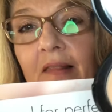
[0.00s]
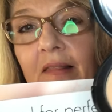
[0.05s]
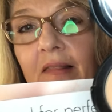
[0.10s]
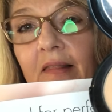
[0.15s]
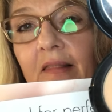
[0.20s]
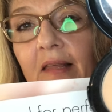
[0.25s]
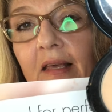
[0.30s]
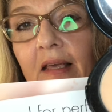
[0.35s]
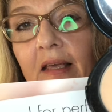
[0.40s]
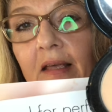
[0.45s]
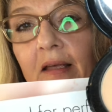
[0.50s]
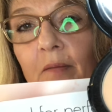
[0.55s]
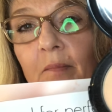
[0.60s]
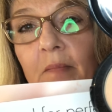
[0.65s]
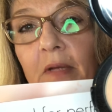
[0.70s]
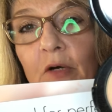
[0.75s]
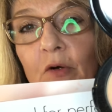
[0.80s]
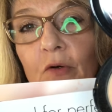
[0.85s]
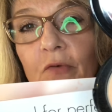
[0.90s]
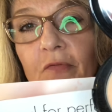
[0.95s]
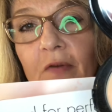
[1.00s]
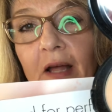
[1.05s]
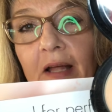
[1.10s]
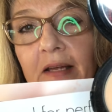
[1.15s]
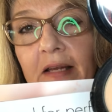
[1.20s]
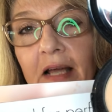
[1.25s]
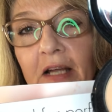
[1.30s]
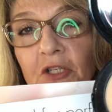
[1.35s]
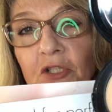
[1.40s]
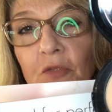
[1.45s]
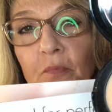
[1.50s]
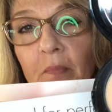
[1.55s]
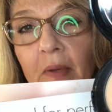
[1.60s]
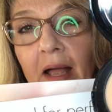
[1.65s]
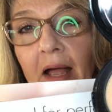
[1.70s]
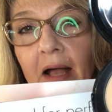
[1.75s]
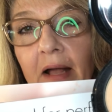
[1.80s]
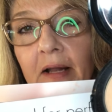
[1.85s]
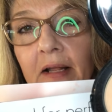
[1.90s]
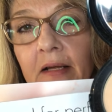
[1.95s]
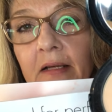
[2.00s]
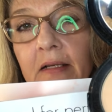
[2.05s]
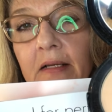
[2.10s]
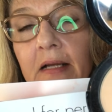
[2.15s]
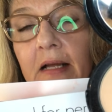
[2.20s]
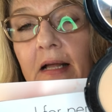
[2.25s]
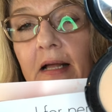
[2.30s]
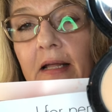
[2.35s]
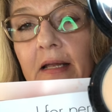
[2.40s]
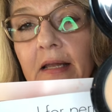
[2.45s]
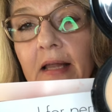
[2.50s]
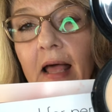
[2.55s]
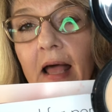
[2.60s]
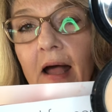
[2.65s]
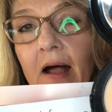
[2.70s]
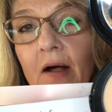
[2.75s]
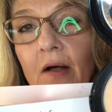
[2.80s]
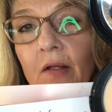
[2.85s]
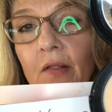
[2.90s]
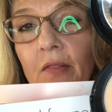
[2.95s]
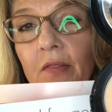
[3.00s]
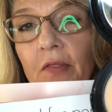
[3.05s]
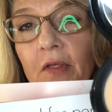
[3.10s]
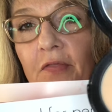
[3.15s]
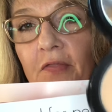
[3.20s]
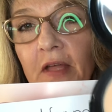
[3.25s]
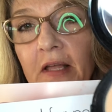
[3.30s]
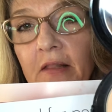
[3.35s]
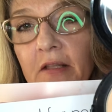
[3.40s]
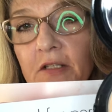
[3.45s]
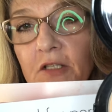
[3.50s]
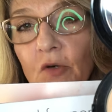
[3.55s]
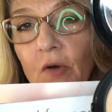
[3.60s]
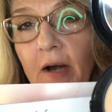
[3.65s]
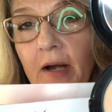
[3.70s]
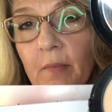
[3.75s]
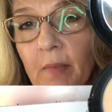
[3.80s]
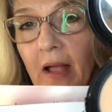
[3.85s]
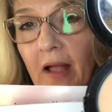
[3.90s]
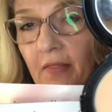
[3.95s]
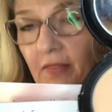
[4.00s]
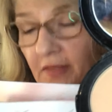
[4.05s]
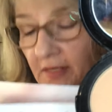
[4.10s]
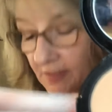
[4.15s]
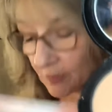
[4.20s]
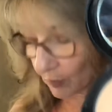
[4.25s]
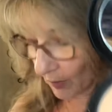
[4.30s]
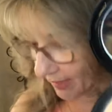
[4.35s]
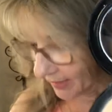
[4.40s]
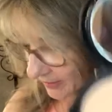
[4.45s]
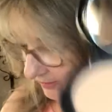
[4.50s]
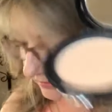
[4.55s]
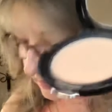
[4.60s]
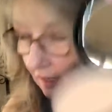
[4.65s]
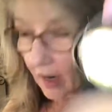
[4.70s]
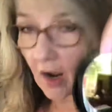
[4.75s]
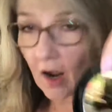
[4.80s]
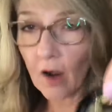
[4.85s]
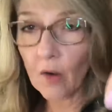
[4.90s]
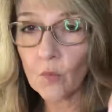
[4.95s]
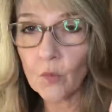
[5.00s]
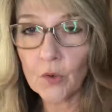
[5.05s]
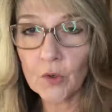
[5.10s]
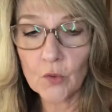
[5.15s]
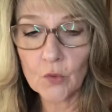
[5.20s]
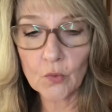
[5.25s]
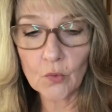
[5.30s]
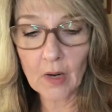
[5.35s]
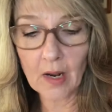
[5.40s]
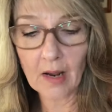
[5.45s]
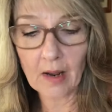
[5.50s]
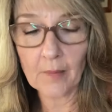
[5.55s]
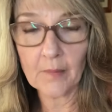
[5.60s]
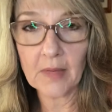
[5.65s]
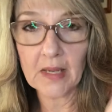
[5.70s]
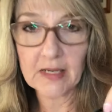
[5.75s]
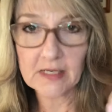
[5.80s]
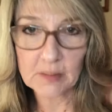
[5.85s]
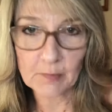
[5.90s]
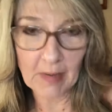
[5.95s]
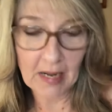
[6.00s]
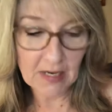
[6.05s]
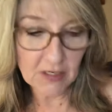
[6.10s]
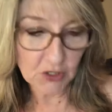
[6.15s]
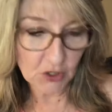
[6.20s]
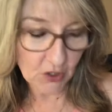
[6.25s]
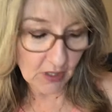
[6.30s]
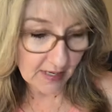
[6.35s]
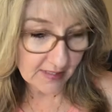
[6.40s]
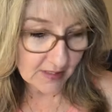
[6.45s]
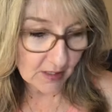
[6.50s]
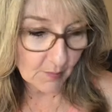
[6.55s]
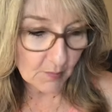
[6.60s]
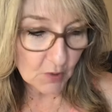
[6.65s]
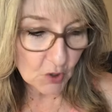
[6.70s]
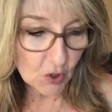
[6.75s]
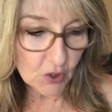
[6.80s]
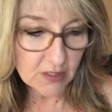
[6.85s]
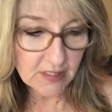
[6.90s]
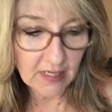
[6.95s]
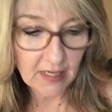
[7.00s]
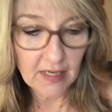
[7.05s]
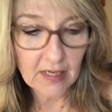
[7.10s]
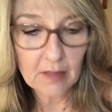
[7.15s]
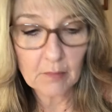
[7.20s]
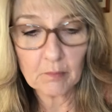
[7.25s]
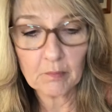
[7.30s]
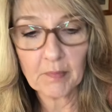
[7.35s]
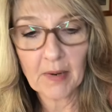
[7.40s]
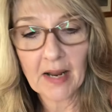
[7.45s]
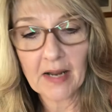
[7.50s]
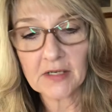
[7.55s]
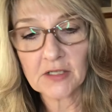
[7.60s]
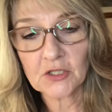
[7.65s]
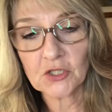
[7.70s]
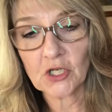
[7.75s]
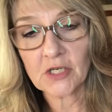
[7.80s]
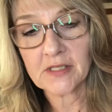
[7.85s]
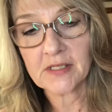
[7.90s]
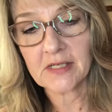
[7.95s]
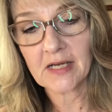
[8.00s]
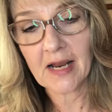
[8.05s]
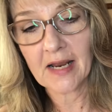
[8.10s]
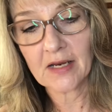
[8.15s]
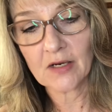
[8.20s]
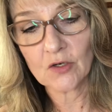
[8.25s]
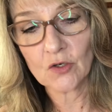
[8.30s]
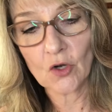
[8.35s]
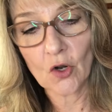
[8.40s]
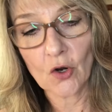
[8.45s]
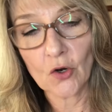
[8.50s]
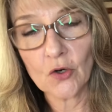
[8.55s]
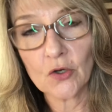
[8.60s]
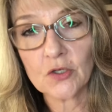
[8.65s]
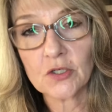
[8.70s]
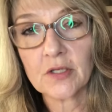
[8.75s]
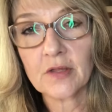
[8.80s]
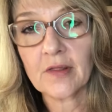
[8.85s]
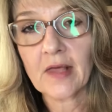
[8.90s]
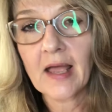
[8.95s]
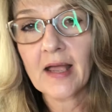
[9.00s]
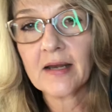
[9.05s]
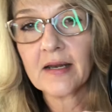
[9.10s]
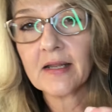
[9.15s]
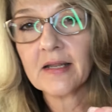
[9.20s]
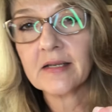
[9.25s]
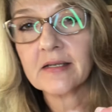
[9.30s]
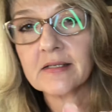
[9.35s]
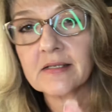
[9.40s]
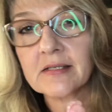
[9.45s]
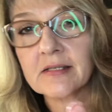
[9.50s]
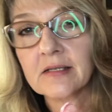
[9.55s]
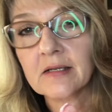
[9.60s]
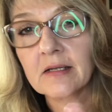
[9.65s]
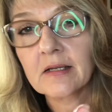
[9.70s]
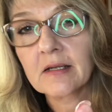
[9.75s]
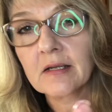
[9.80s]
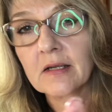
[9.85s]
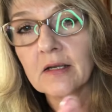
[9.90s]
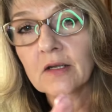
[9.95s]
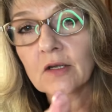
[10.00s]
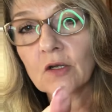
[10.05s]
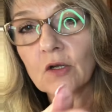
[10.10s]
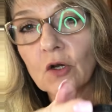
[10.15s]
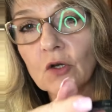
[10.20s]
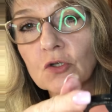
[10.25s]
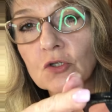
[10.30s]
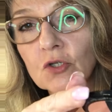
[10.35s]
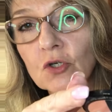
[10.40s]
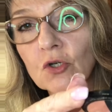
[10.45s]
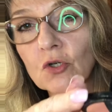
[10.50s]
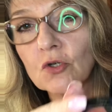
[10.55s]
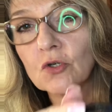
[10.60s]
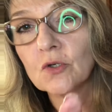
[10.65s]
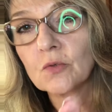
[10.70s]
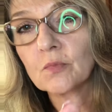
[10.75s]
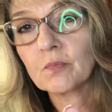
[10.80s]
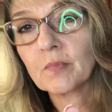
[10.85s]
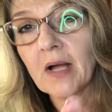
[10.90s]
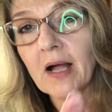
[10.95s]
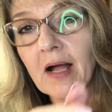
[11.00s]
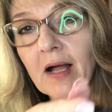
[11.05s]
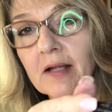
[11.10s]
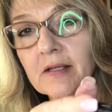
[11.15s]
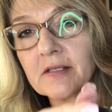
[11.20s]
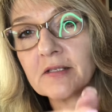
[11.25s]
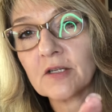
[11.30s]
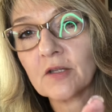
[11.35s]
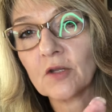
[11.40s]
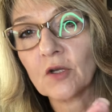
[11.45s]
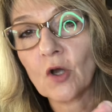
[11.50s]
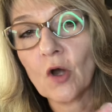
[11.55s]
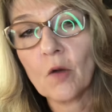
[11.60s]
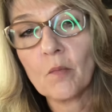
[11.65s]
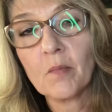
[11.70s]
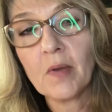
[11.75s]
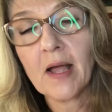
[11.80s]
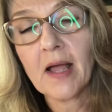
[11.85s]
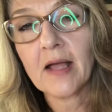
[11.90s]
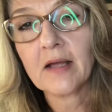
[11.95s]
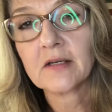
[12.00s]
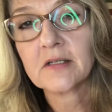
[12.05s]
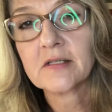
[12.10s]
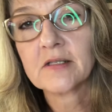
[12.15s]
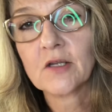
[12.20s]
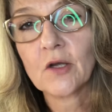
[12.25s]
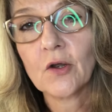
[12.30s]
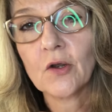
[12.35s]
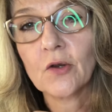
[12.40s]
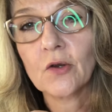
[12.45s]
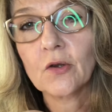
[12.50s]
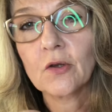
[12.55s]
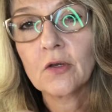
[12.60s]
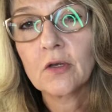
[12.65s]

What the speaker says: The Mineral Foundation Powder. Now, the thing that's great about this one, I will explain to you as I'm using it. But just take note that it's got two parts to the compact. So